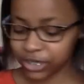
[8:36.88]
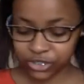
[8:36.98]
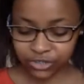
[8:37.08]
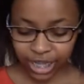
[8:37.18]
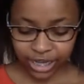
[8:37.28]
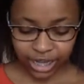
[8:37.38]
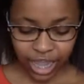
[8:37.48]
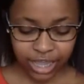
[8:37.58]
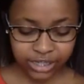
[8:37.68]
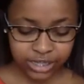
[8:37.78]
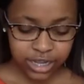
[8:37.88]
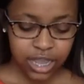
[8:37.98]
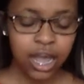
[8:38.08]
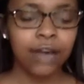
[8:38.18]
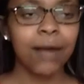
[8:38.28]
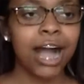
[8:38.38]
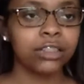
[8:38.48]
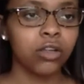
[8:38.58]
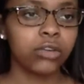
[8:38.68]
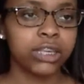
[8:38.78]
of shoes I got, um, I
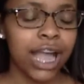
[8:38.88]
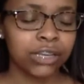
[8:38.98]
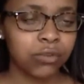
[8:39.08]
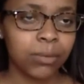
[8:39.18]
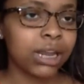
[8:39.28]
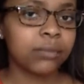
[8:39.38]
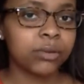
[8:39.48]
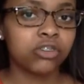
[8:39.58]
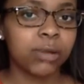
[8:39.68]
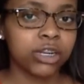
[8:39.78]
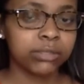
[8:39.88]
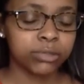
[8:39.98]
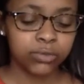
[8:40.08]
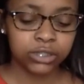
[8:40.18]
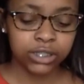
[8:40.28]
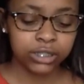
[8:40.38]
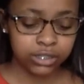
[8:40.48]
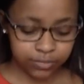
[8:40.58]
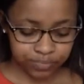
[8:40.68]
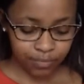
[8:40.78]
low key asked for, but I didn't put it on my Christmas wish
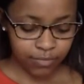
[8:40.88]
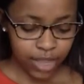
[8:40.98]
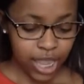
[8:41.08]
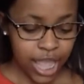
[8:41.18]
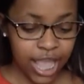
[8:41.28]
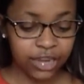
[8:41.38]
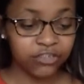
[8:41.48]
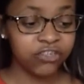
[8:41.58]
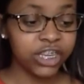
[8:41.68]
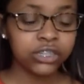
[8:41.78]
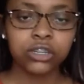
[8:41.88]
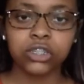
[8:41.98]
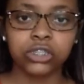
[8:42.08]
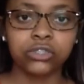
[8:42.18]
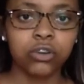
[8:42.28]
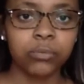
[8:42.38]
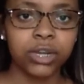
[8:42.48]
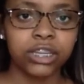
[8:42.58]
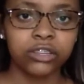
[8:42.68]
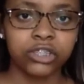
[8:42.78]
list. And these are just so
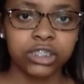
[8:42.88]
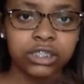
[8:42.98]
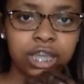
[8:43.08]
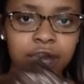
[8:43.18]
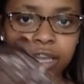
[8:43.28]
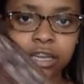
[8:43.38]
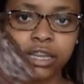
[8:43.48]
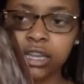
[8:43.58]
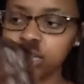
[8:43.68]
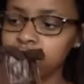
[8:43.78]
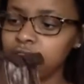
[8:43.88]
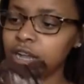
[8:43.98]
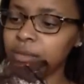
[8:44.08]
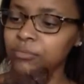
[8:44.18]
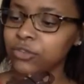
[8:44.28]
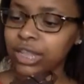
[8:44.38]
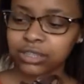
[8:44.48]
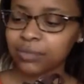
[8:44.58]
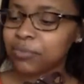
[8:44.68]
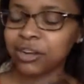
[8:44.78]
pretty. They're just like um, they're like
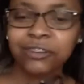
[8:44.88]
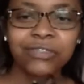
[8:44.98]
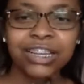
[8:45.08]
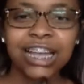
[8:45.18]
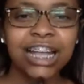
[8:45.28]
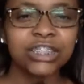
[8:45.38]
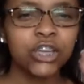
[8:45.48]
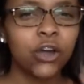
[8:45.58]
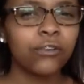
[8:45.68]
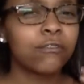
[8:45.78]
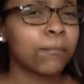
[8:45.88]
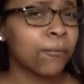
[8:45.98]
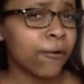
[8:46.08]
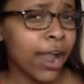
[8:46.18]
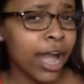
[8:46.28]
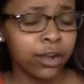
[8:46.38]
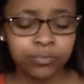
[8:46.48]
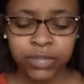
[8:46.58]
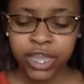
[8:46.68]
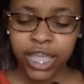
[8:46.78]
the perfect tone
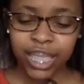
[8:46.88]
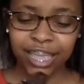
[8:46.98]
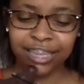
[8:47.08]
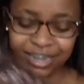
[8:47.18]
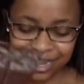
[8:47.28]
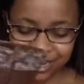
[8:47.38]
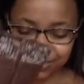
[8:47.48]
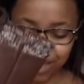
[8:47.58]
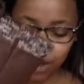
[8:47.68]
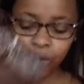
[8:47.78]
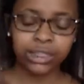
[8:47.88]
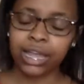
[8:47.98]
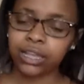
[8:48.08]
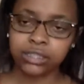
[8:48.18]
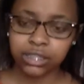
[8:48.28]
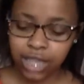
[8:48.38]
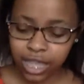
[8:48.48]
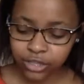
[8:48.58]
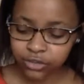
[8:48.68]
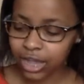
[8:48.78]
brown. And um, I wear leggings a
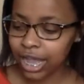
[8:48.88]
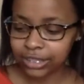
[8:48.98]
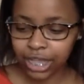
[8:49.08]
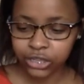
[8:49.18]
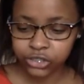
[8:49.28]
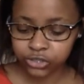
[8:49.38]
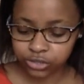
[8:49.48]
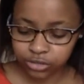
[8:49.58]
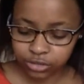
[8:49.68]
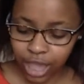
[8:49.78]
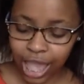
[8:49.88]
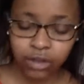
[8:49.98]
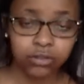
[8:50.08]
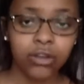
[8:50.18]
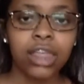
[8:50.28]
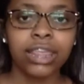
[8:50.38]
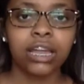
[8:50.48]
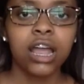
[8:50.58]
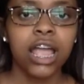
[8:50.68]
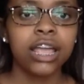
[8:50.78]
lot, you guys. I just, I don't know.
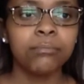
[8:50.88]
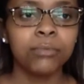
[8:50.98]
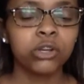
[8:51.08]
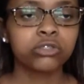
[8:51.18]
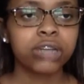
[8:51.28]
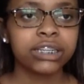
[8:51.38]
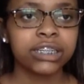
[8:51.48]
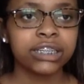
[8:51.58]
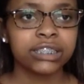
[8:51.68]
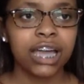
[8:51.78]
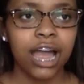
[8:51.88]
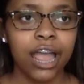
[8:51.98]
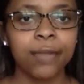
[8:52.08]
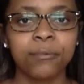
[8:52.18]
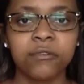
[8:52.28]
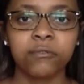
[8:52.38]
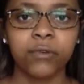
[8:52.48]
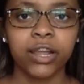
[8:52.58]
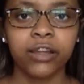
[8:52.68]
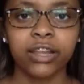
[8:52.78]
Like, in middle school, I didn't get the hype of
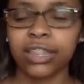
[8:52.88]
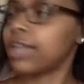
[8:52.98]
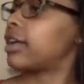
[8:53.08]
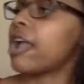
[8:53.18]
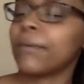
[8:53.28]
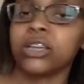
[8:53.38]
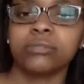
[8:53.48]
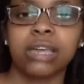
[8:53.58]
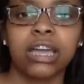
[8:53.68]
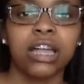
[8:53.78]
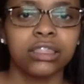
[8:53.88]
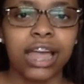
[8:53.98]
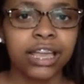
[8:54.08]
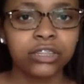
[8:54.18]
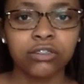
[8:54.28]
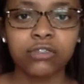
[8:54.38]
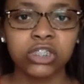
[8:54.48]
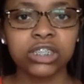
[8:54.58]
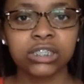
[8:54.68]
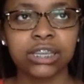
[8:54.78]
wearing, like, everybody used to be like, leggings over
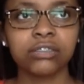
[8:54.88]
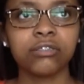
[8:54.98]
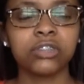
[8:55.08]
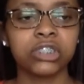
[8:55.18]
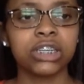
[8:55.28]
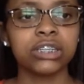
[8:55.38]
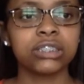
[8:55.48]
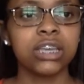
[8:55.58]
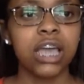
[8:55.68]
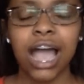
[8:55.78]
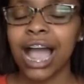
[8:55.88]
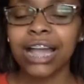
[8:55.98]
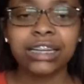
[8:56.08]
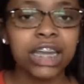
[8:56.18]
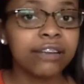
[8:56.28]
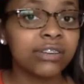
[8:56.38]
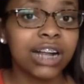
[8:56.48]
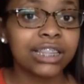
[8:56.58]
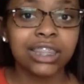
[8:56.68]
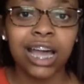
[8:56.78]
jeans, leggings over jeans. I never
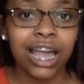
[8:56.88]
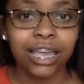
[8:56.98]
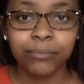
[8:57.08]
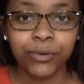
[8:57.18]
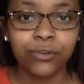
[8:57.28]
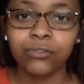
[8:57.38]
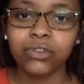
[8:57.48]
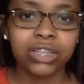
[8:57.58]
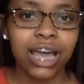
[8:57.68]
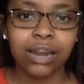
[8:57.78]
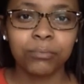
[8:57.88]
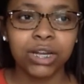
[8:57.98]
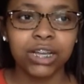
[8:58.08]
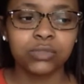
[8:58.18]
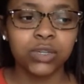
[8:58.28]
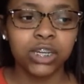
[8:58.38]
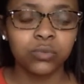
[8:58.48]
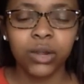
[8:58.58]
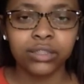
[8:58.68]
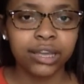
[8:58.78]
got the hype over that because we couldn't
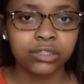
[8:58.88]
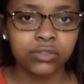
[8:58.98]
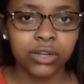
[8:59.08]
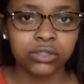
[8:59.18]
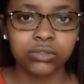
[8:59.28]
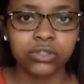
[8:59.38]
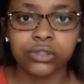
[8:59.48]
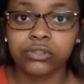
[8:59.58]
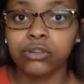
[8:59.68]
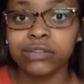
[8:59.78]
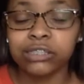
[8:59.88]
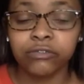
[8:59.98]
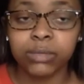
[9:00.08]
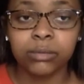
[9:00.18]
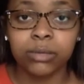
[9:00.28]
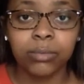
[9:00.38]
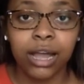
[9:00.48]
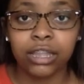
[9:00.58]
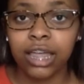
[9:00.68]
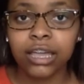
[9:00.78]
wear leggings to our school, so there was no reason for me to be
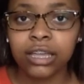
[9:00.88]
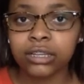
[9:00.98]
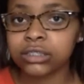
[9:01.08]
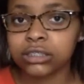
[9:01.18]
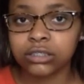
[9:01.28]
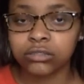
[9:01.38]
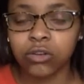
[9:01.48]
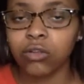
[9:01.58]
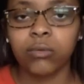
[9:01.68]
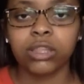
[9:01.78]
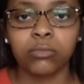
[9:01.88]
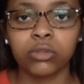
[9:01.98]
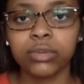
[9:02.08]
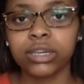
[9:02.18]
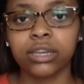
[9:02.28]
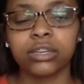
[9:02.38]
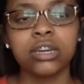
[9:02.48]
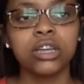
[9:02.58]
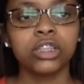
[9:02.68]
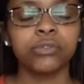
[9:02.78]
buying leggings because to only wear them on the weekend.
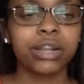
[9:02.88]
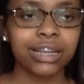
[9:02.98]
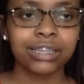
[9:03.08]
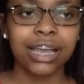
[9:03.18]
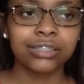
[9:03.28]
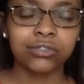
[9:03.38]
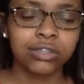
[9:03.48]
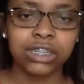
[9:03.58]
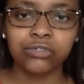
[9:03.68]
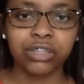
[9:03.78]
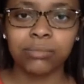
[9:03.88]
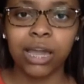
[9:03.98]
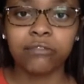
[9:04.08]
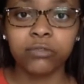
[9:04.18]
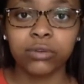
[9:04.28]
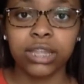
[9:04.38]
So when I got to high school, it didn't really matter if you wore